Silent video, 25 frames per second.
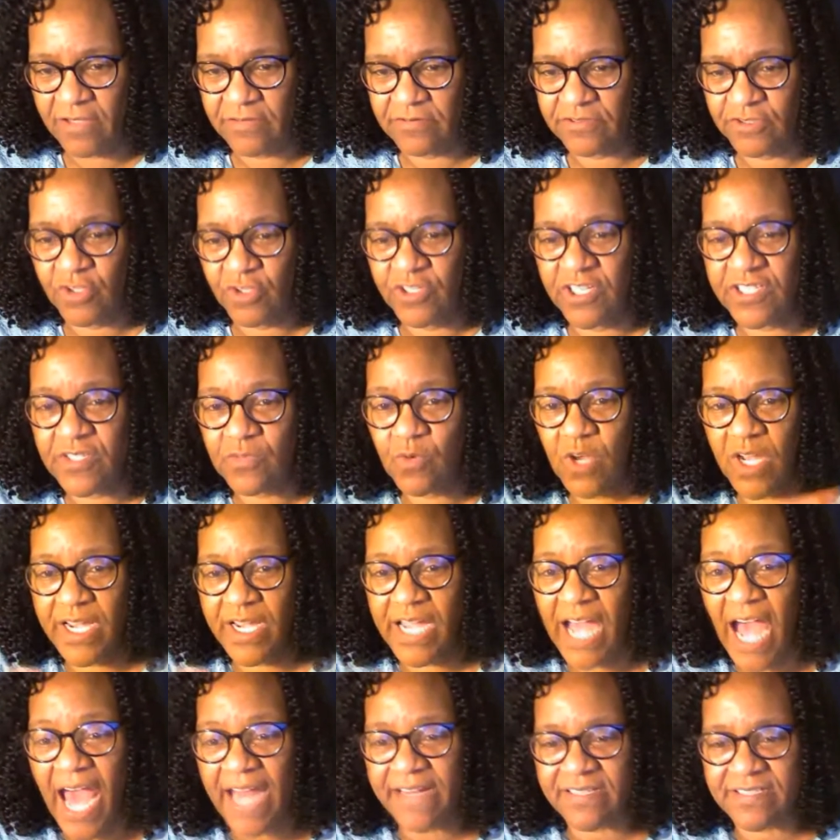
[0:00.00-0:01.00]
So this is what
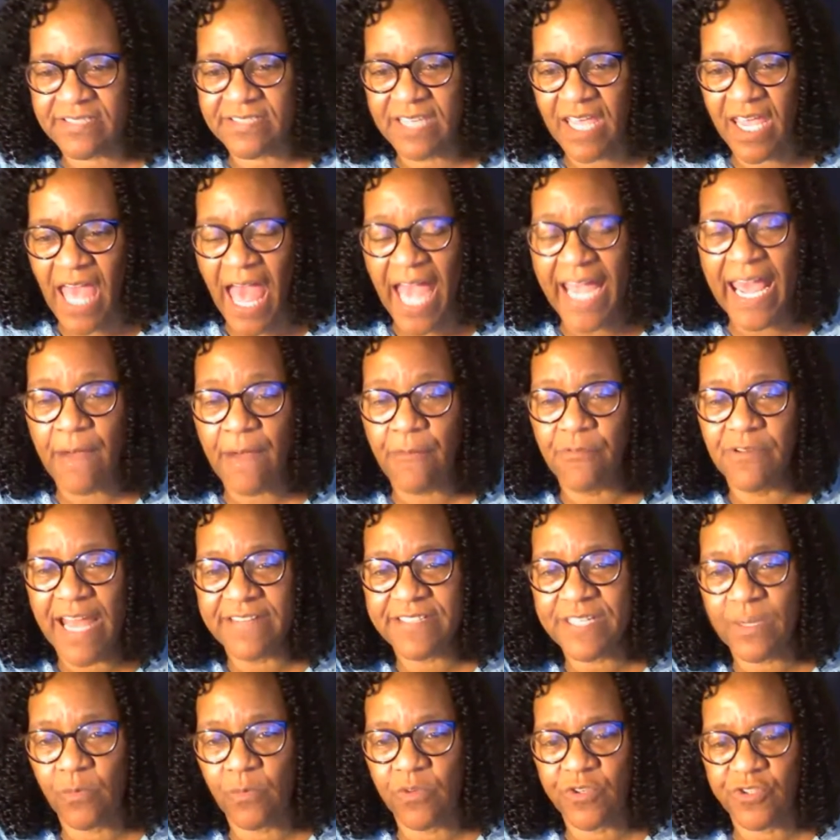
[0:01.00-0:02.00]
God is saying. I got a
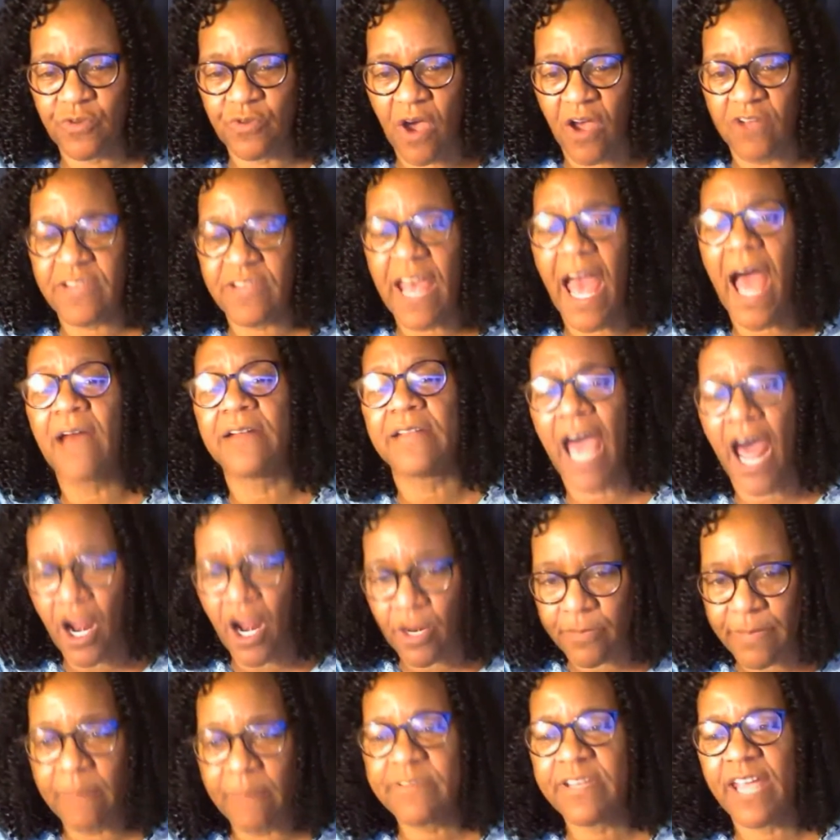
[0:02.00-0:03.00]
relationship with you all, so I'll,
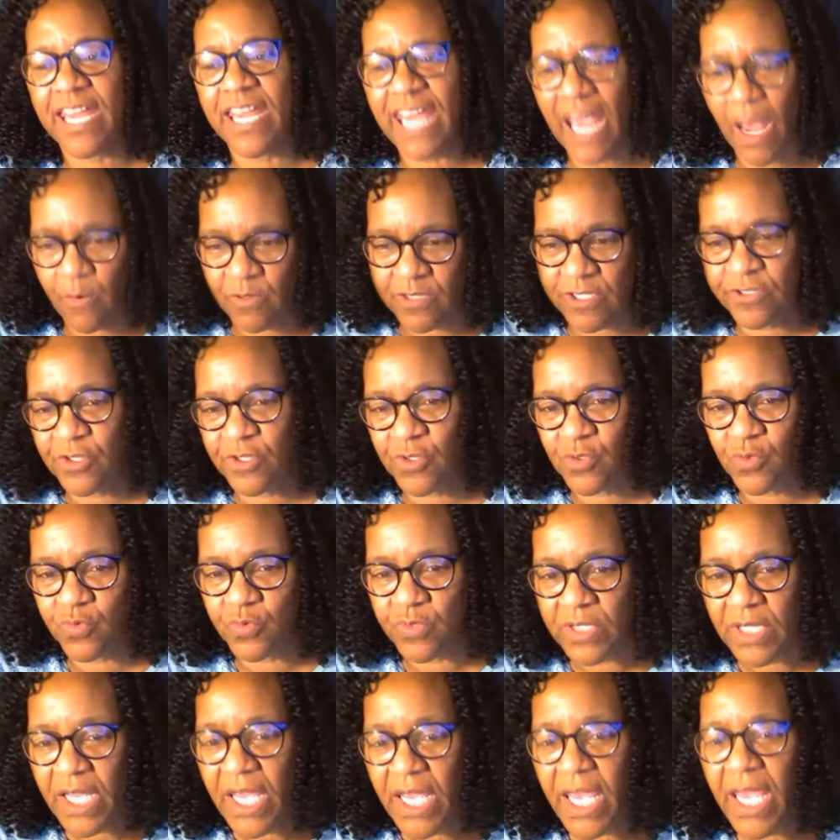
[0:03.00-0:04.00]
I'll be able to tell y'all what to do.
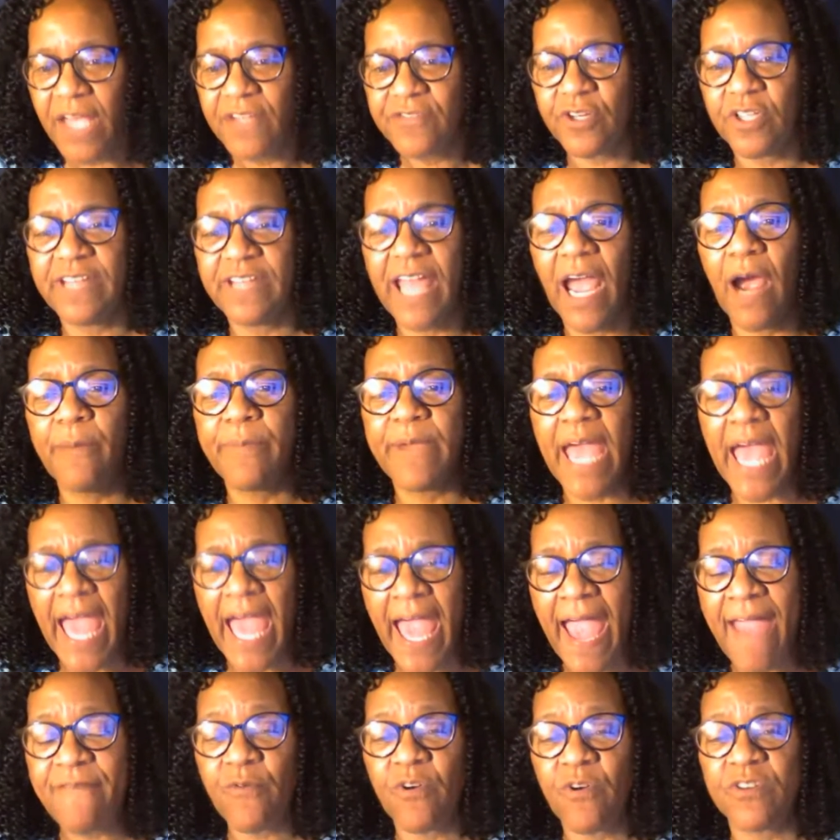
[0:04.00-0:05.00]
So their
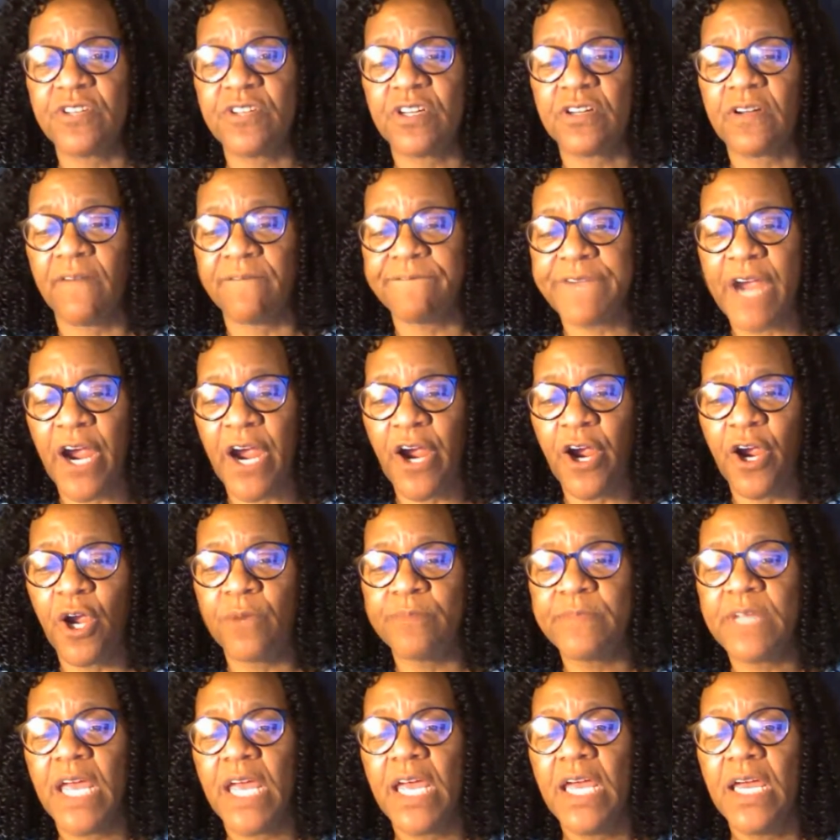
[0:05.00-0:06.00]
behavior was to
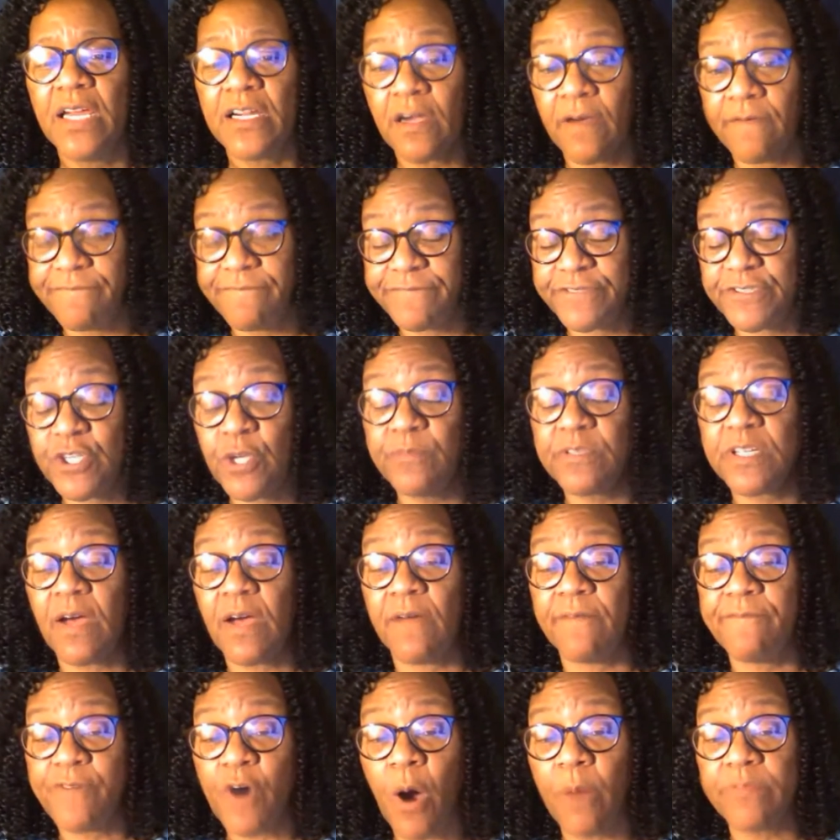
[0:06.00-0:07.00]
confirm, conform,
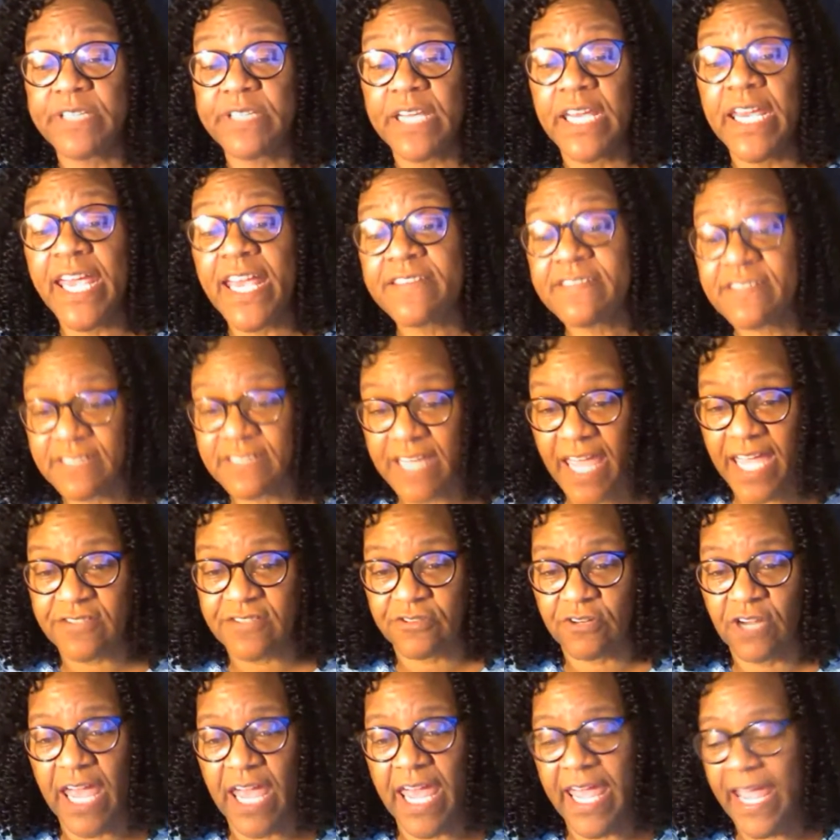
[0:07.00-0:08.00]
conform to his
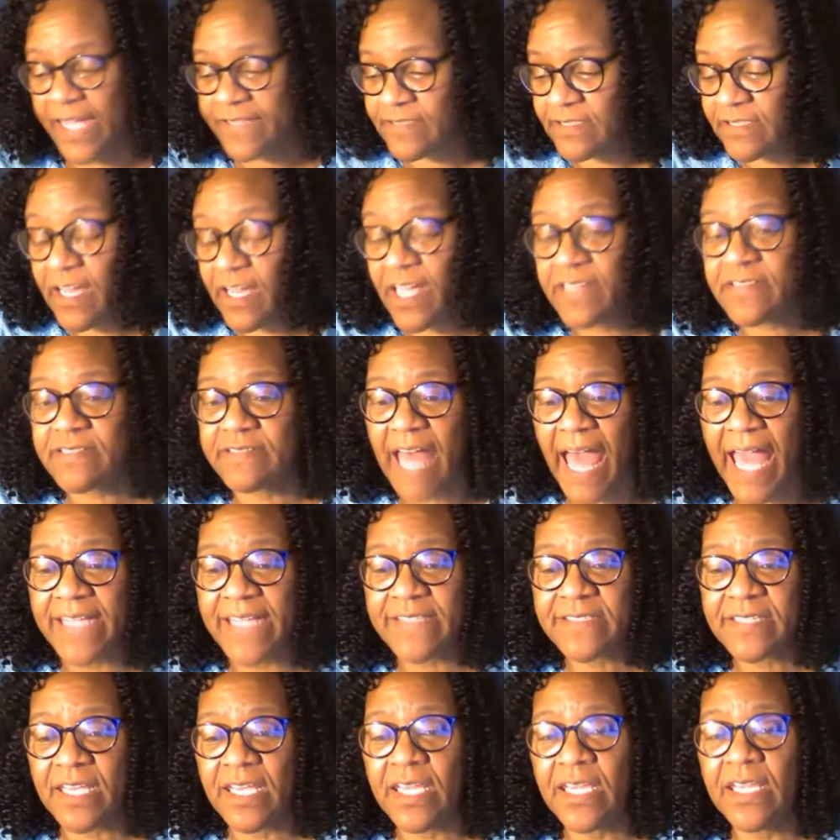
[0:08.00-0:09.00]
nature. Exodus
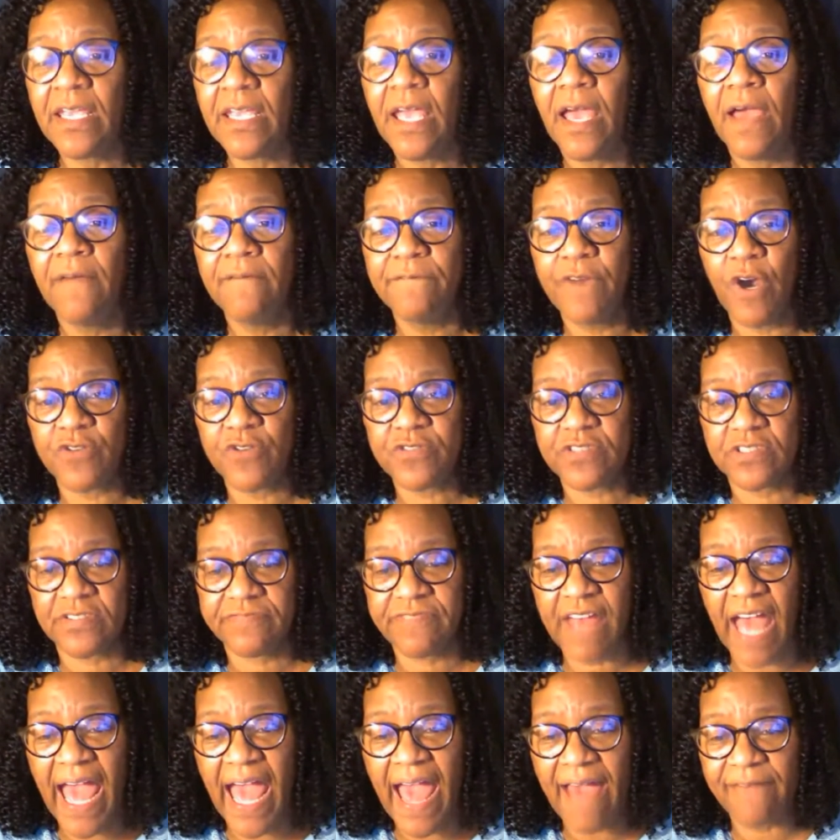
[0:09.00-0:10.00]
19, verses
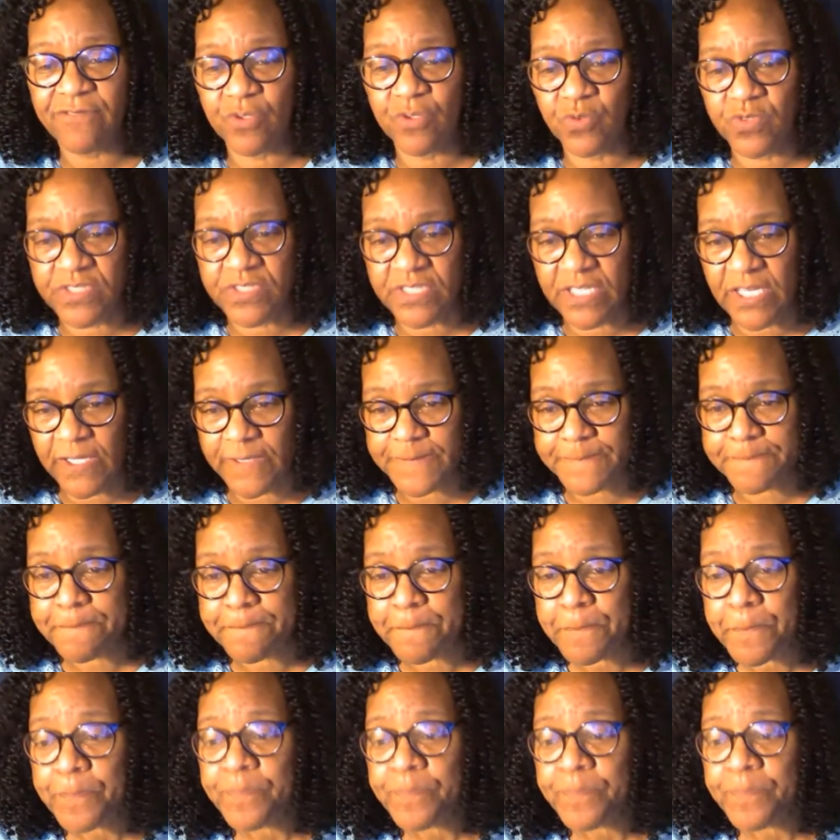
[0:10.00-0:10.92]
5 through 6.